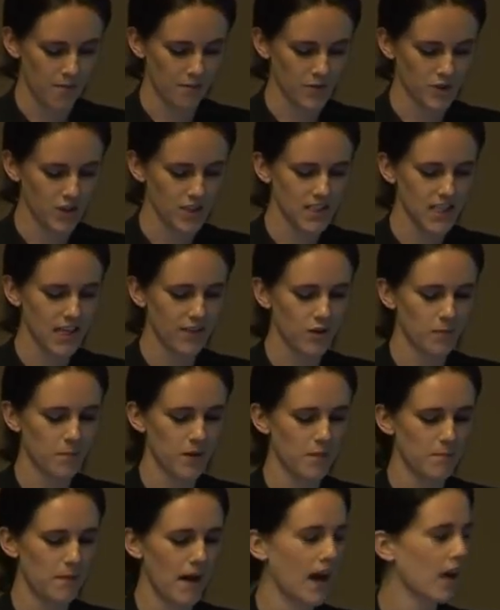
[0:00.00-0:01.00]
Just to give you a bit
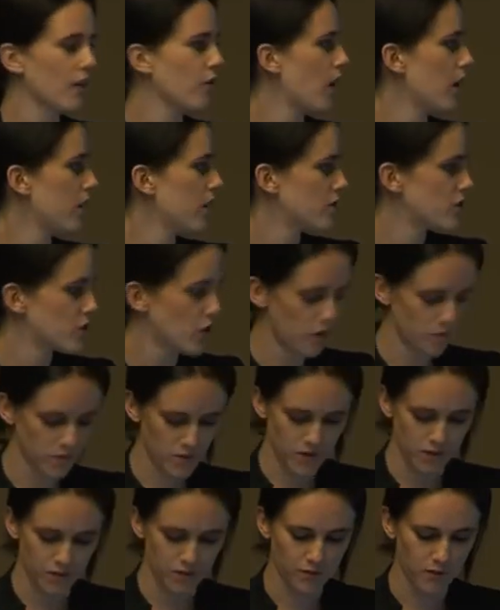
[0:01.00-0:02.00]
of background in terms
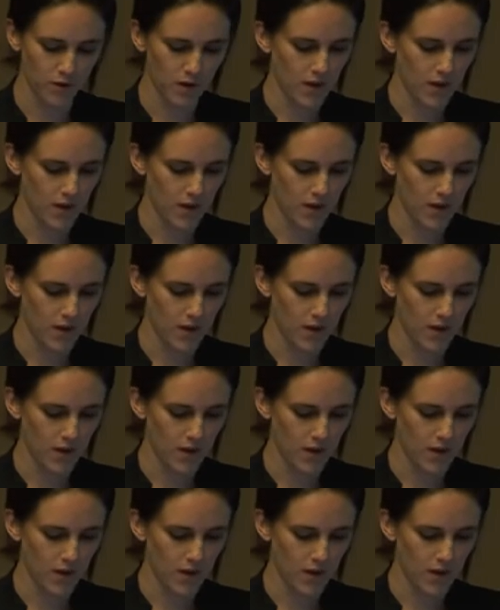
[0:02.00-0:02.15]
of